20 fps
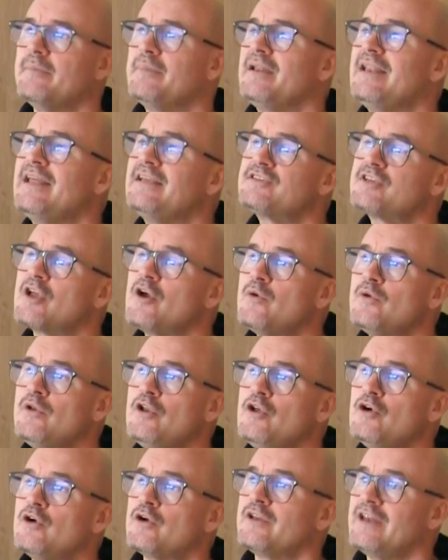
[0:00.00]
But let's go and
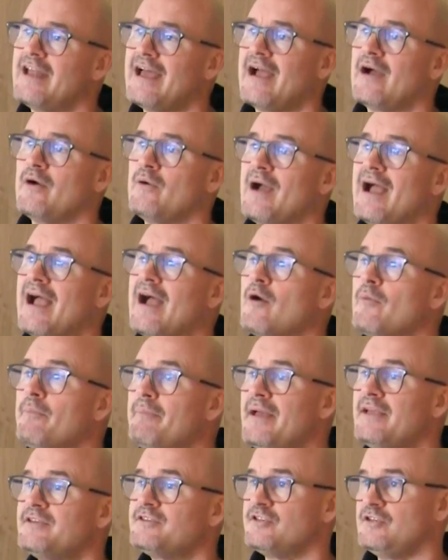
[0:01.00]
look now how
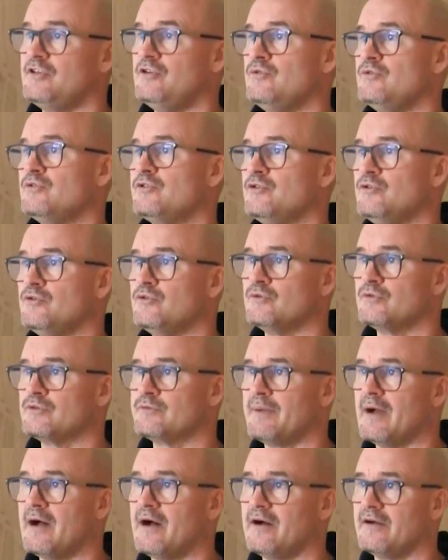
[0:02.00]
best to use Google's
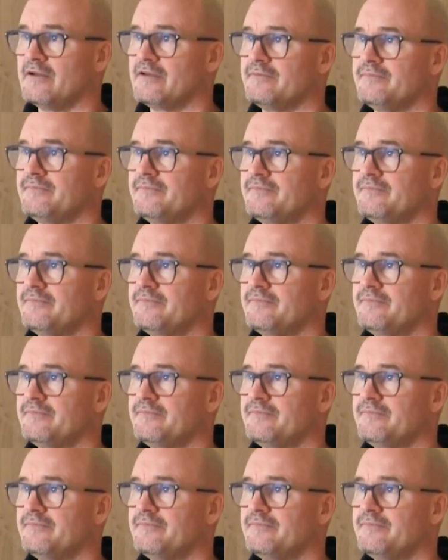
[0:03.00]
Bard.